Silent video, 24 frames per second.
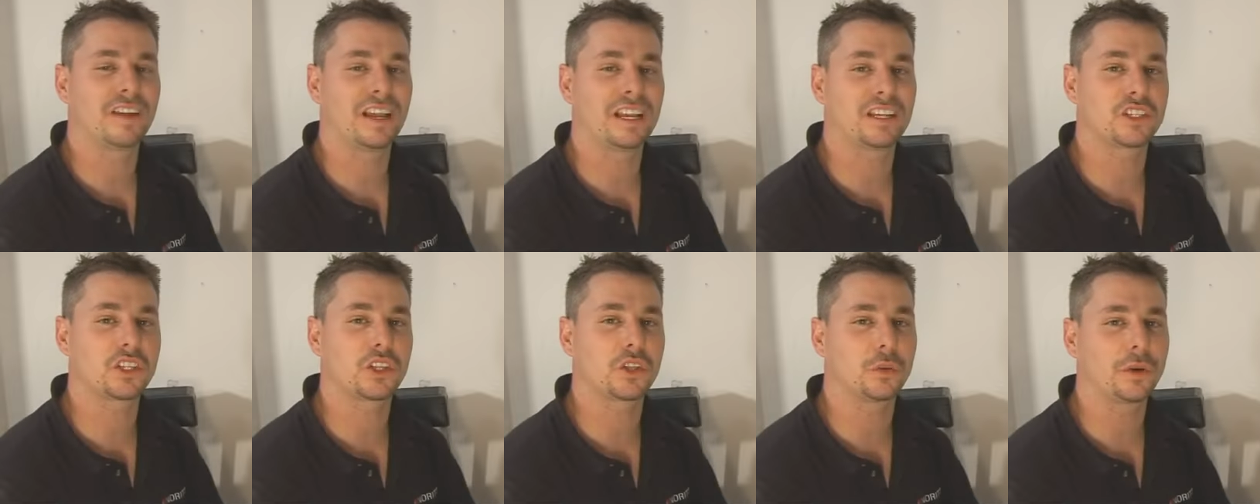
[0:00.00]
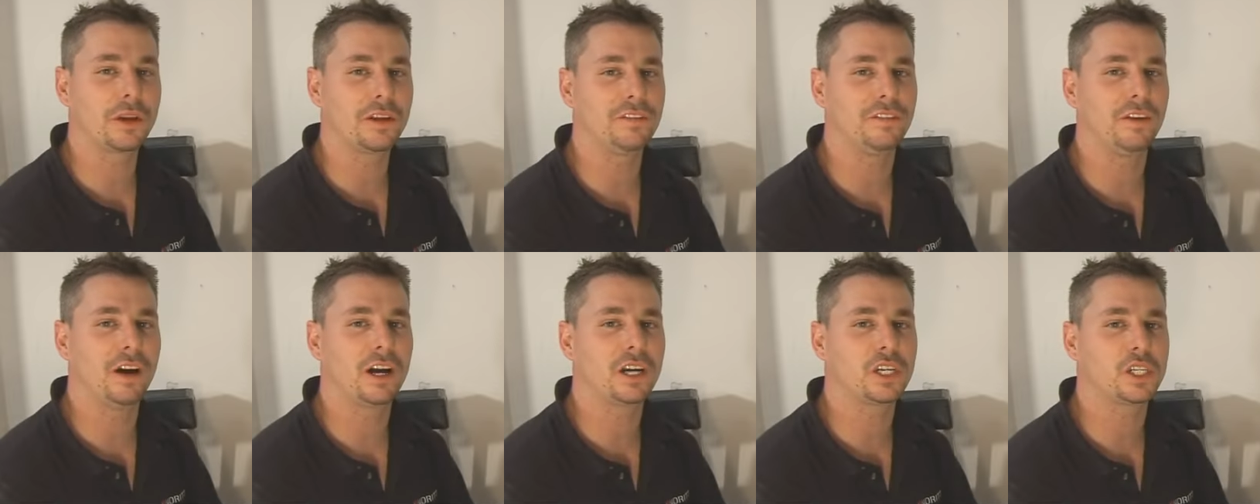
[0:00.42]
has three
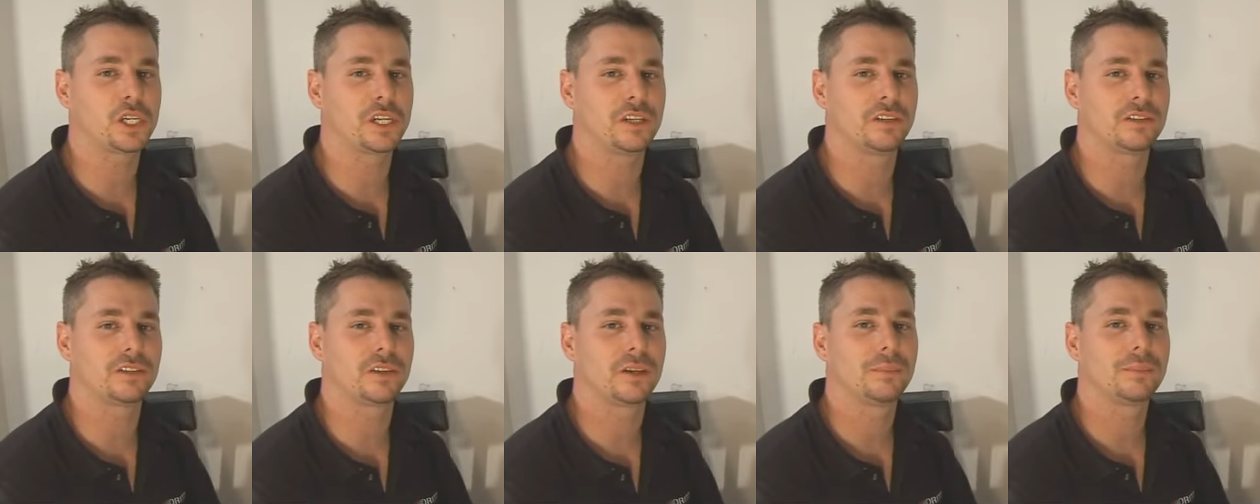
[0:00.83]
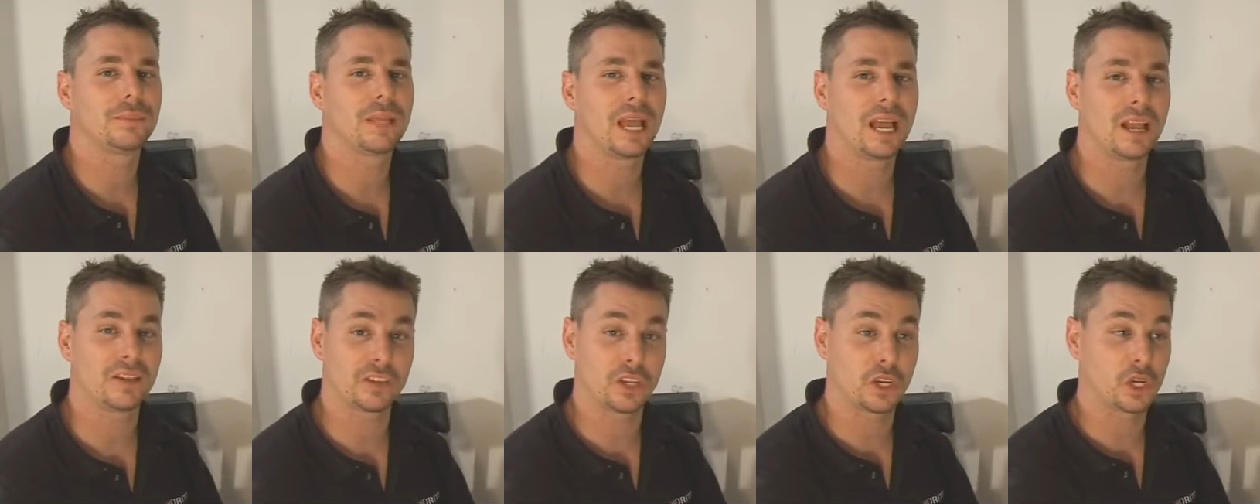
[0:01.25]
functions. It
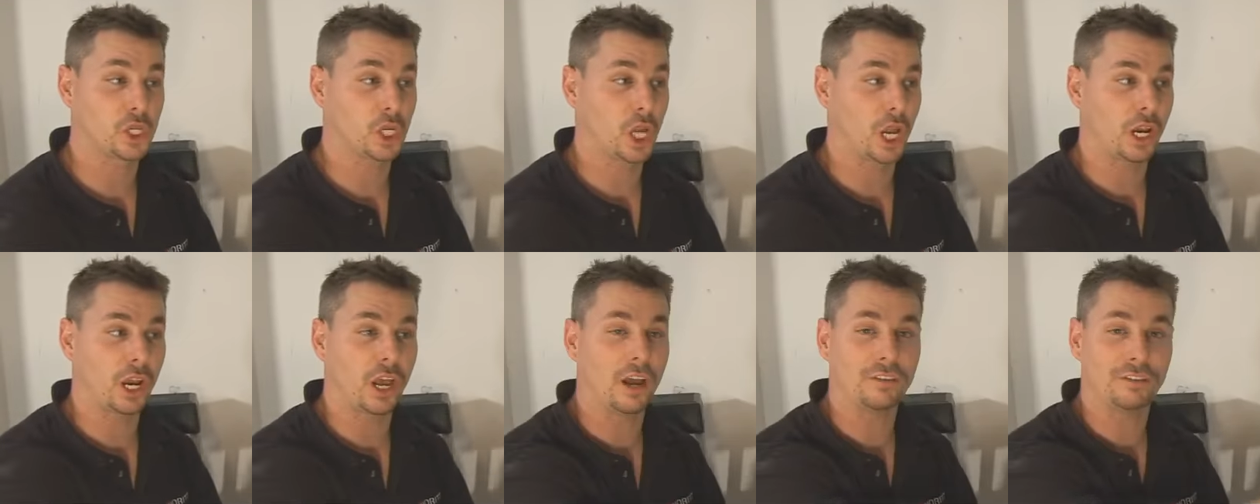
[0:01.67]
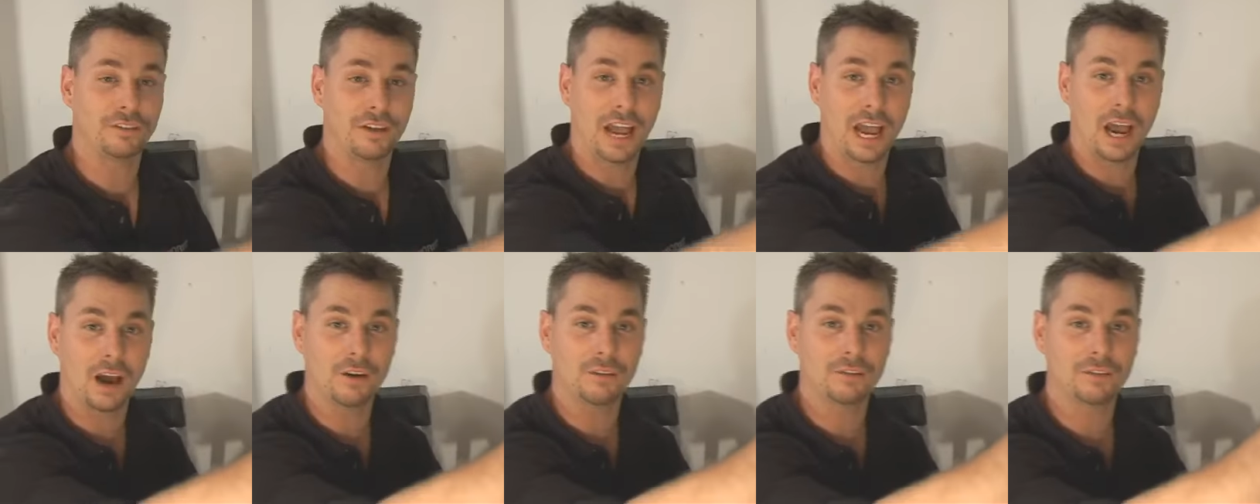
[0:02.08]
has the shut-off
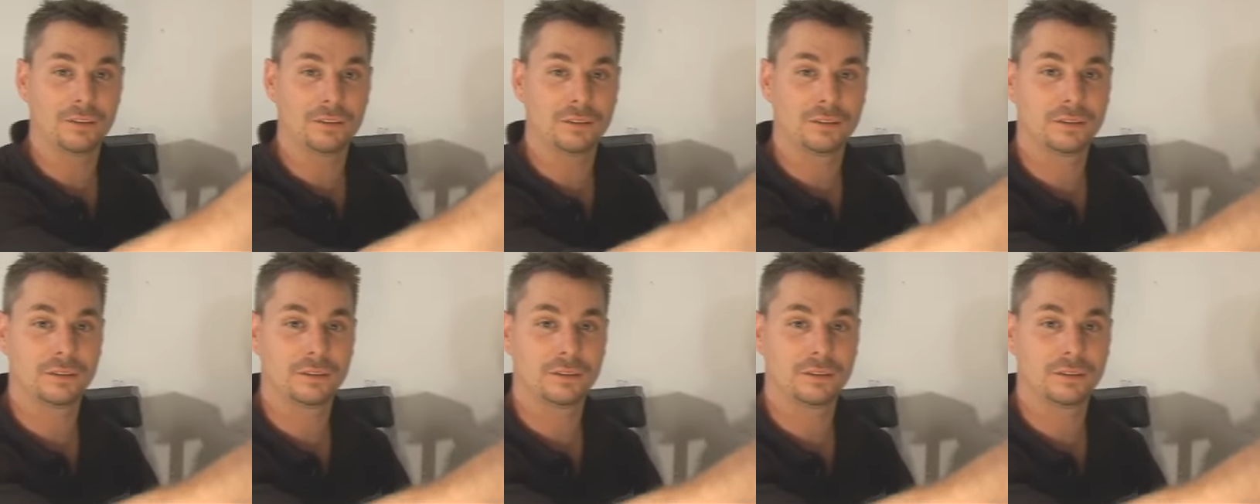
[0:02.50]
valve,